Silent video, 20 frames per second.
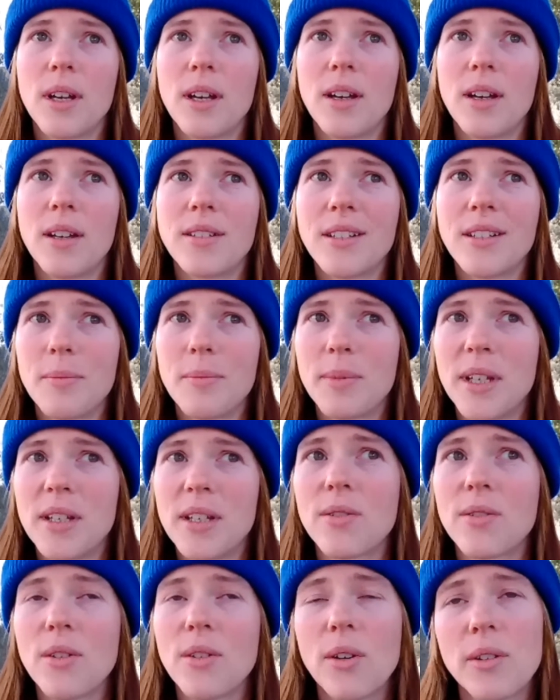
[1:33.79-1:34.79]

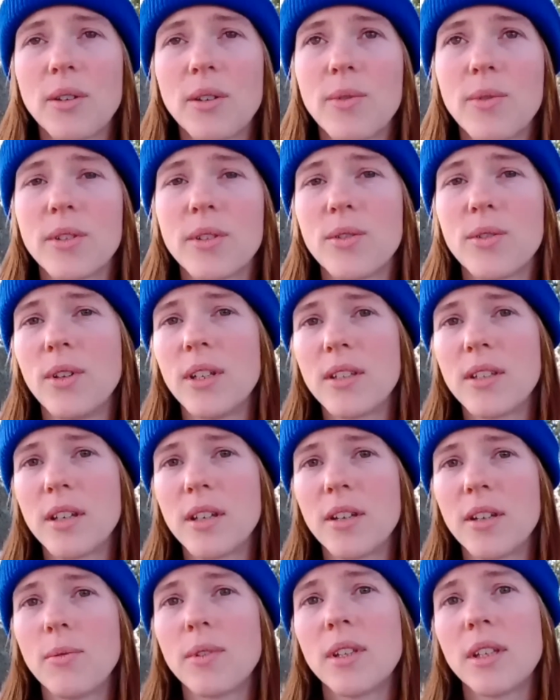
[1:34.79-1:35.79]
adoptees are the only ones who can tell
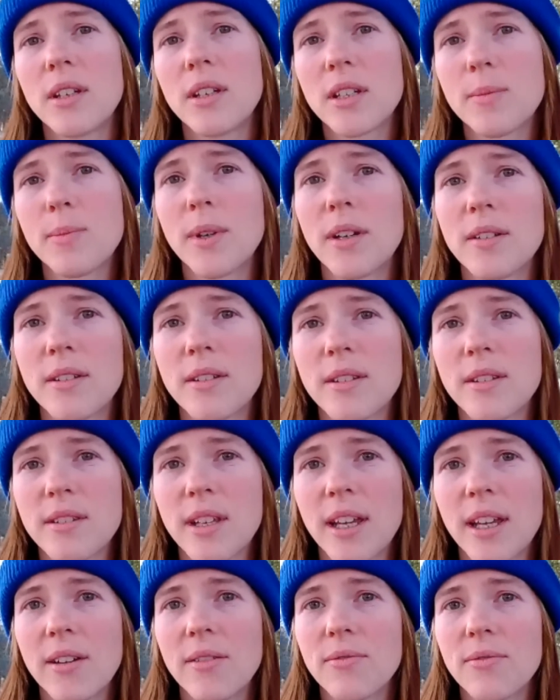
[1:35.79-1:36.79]
you what the experience is
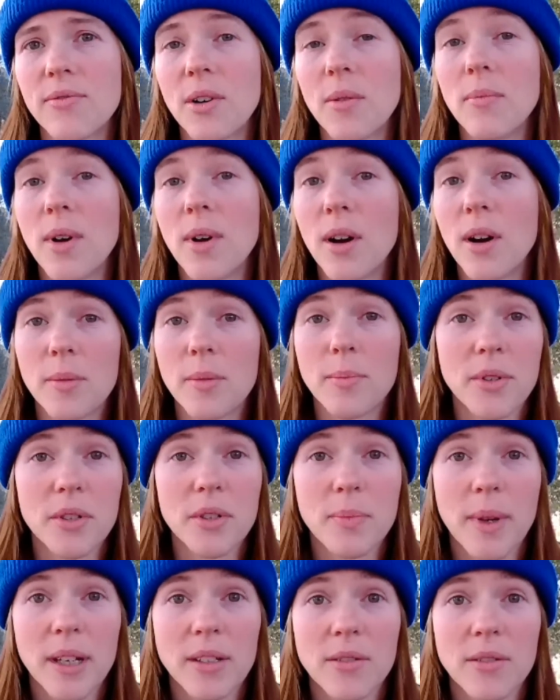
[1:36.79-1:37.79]
like from our
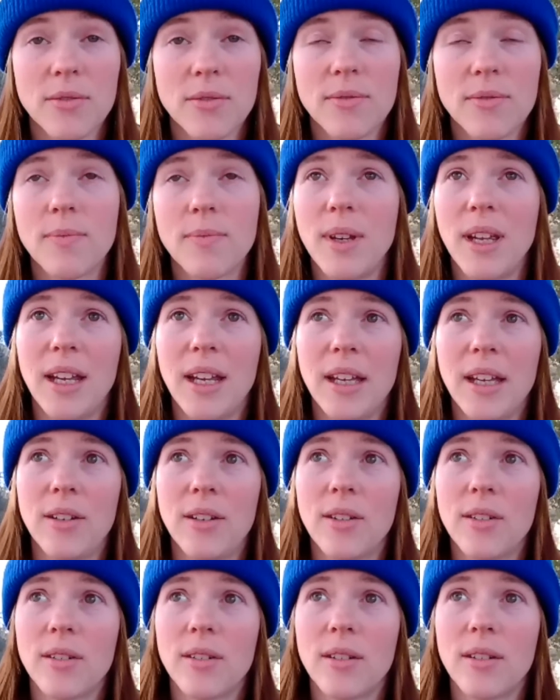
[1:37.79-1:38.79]
perspective,
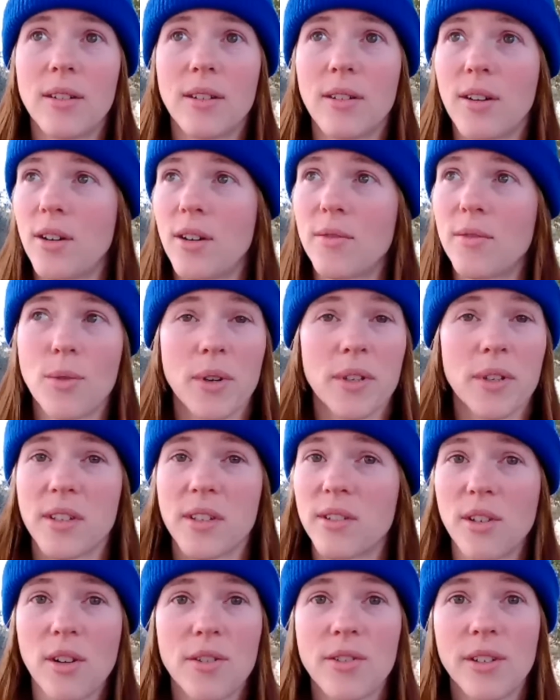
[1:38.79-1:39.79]
and our voice
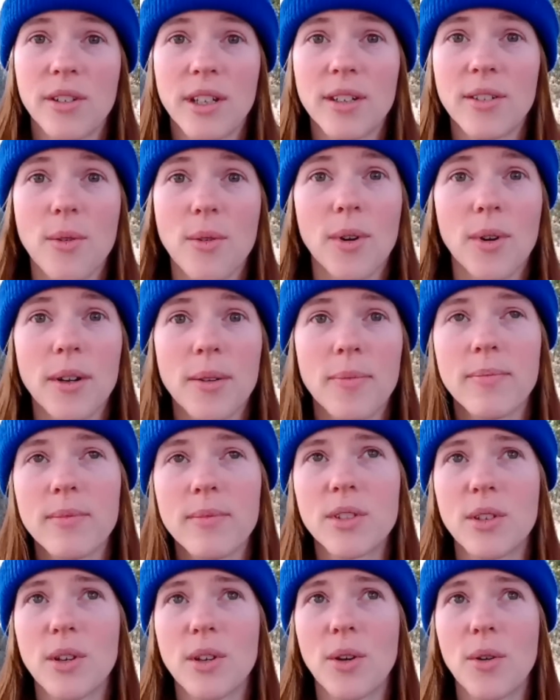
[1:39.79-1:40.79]
is largely ignored.
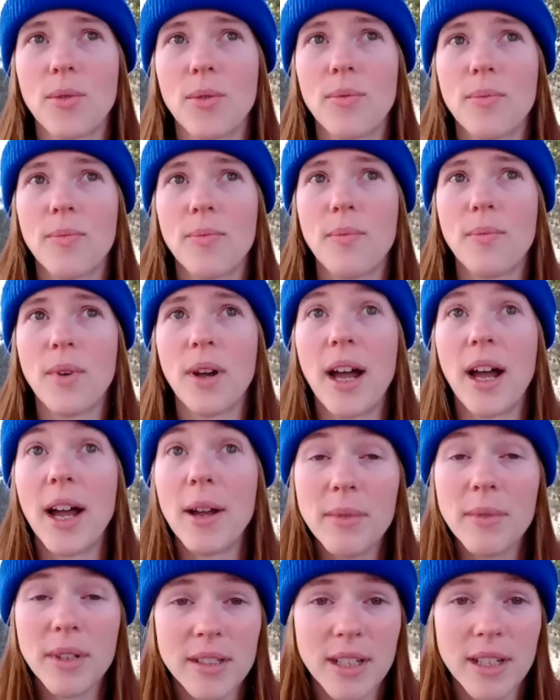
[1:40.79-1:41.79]
So
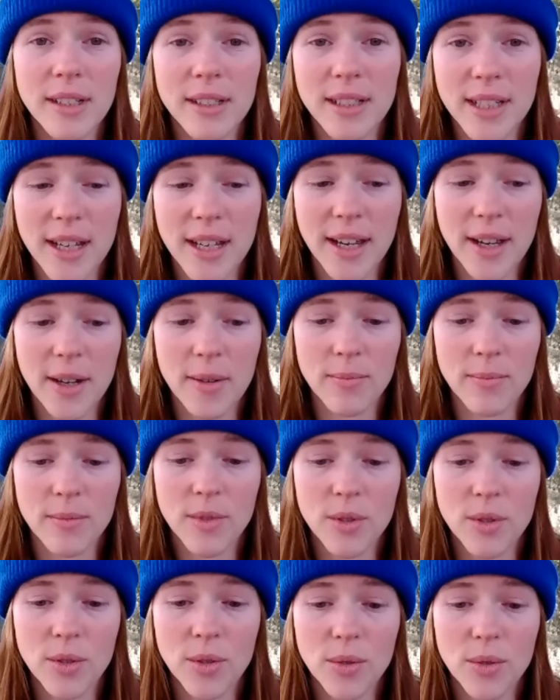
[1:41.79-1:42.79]
I'm going to take the time
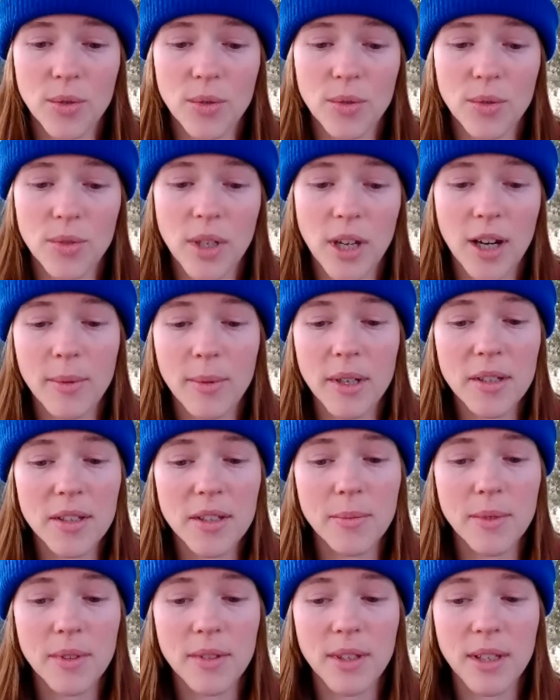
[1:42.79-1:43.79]
to talk about
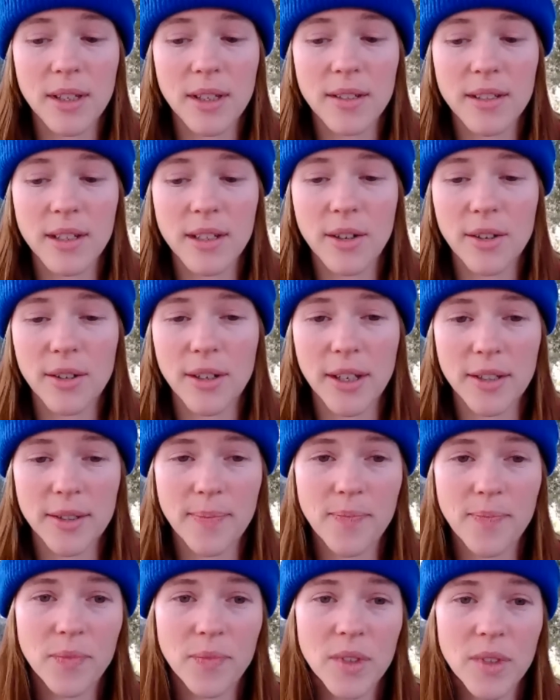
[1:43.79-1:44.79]
some of the things that hurt us.
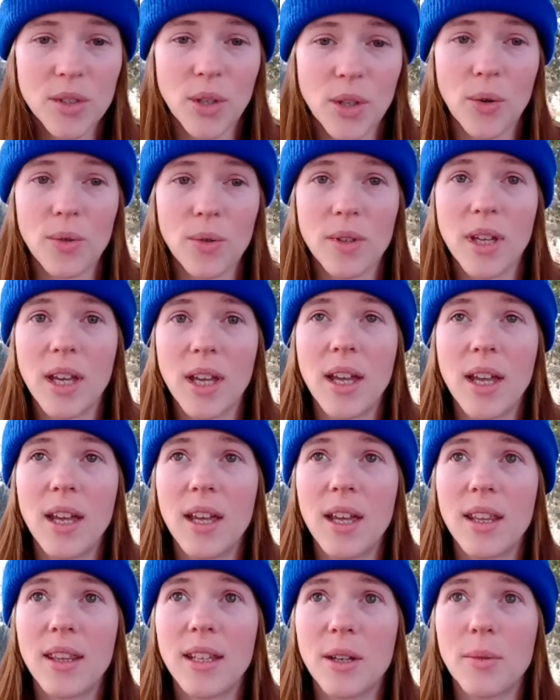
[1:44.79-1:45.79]
So
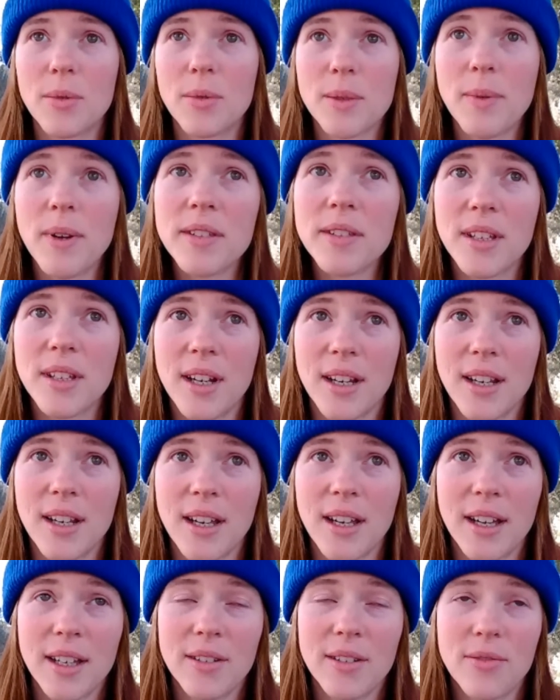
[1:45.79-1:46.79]
the response that I
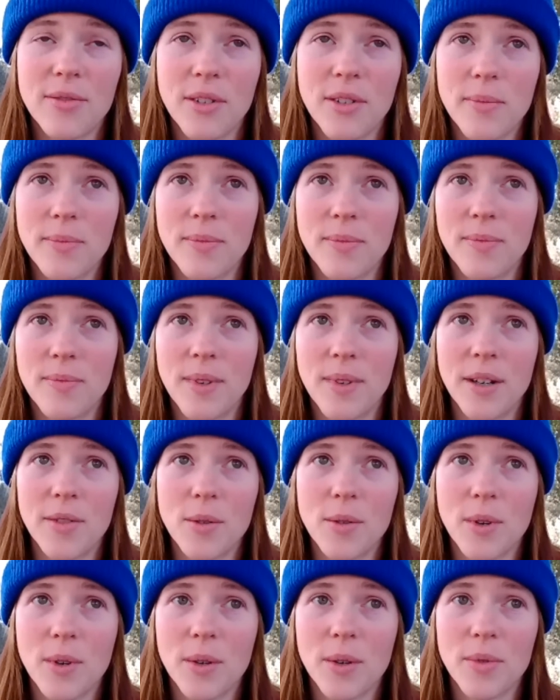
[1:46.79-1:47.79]
got from
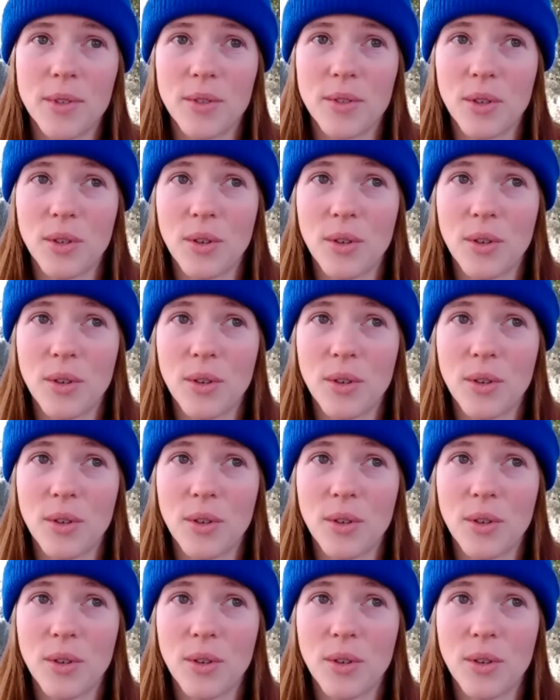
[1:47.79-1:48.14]
everyone was,